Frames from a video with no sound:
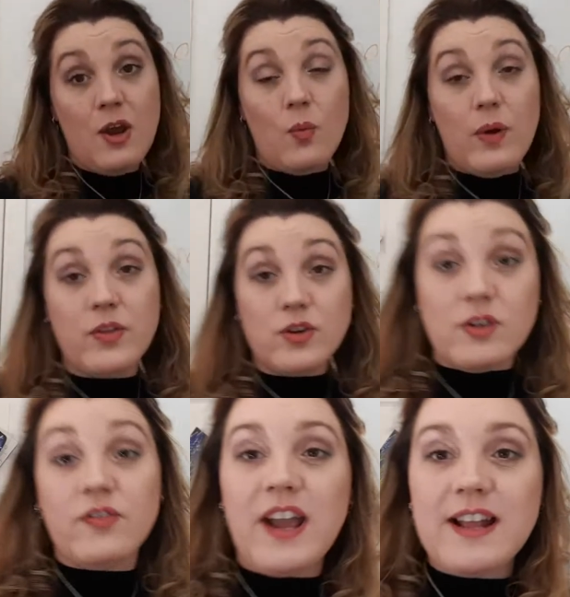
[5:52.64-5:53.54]
when the
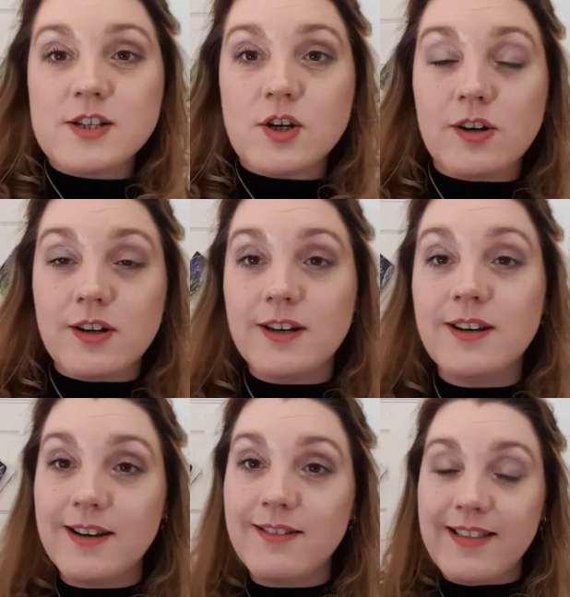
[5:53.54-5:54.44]
tough gets going.
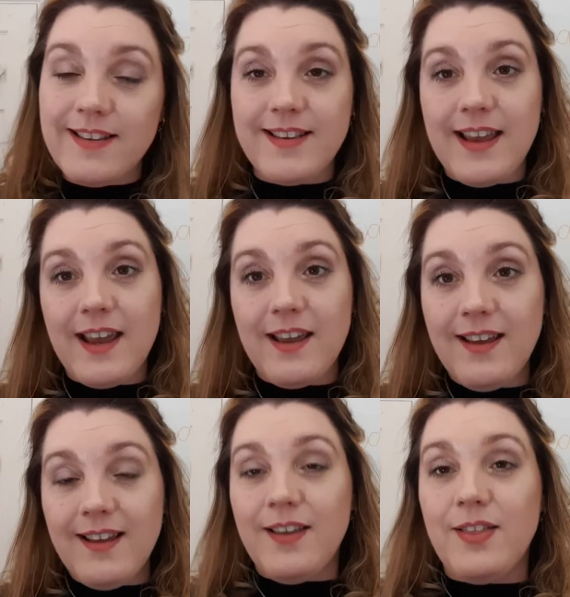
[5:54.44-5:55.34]
You know what they say,
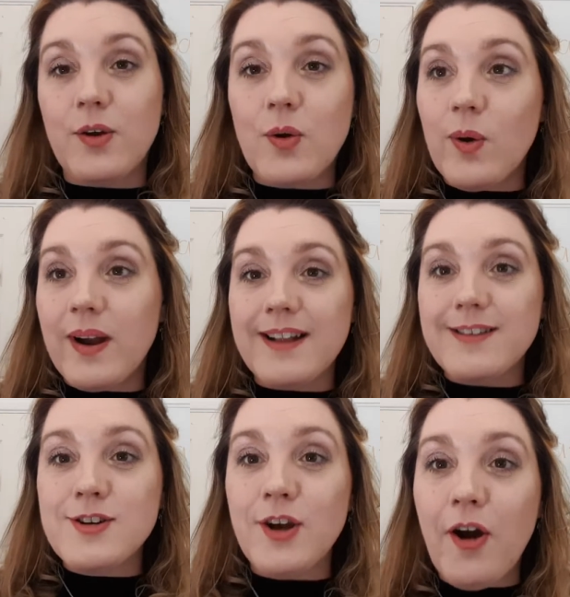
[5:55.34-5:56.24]
the going gets
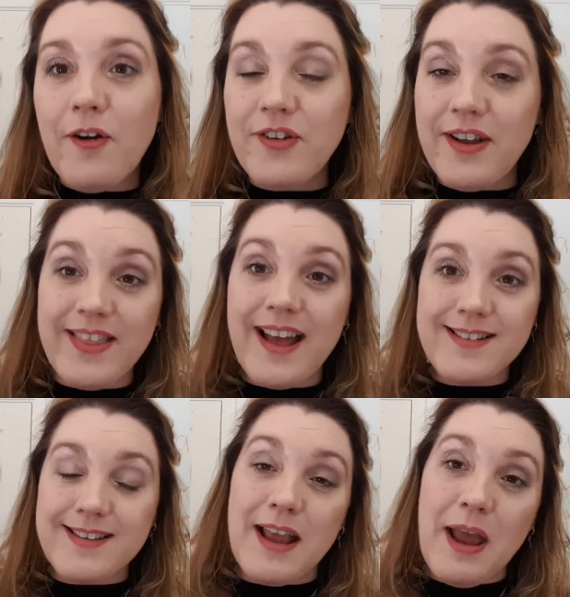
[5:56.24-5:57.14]
tough. And
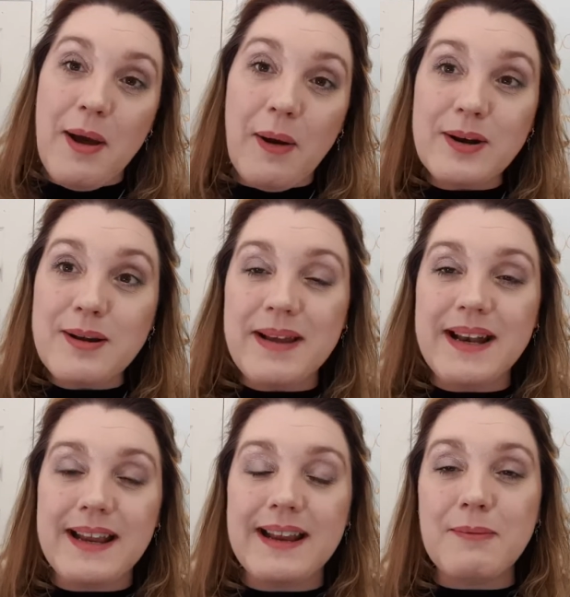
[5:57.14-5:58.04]
that's
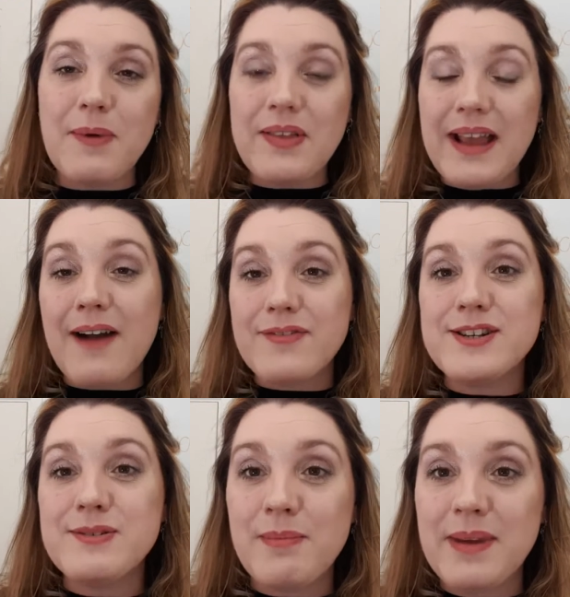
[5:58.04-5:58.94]
ultimately what you have to
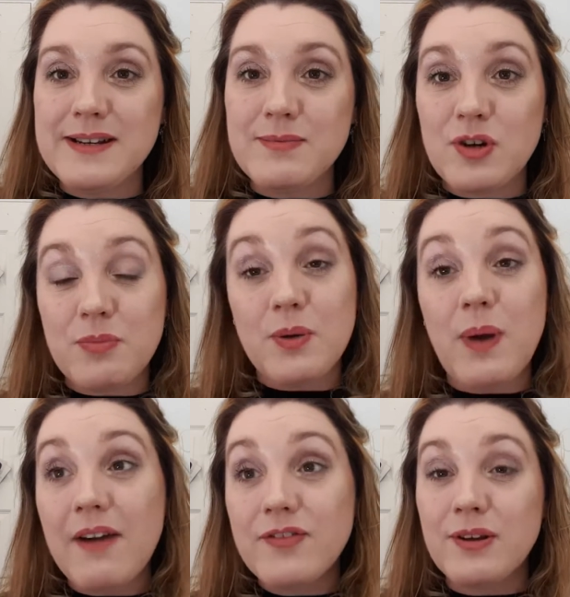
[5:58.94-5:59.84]
do in mediumship. You
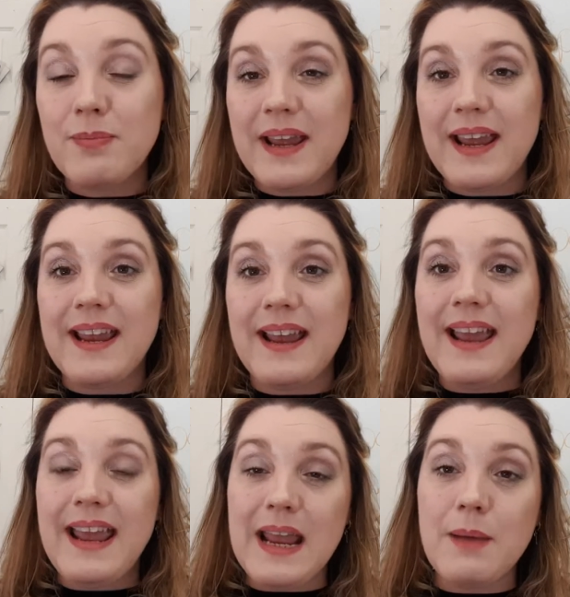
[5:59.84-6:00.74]
have to be
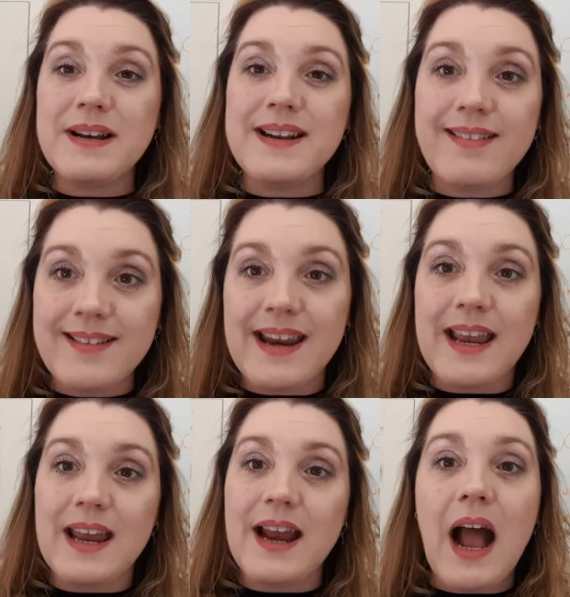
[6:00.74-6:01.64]
able to stick
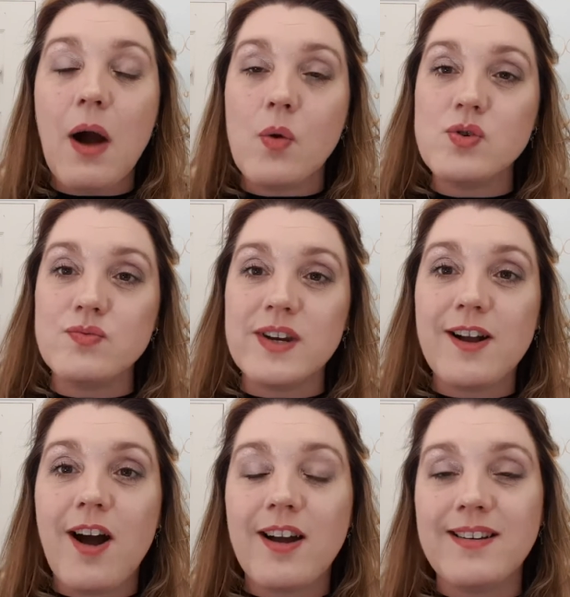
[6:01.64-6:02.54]
it out
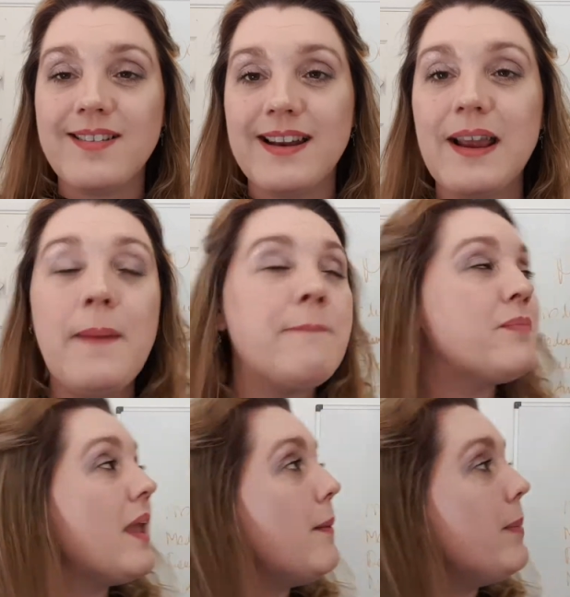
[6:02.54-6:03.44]
regardlessly. And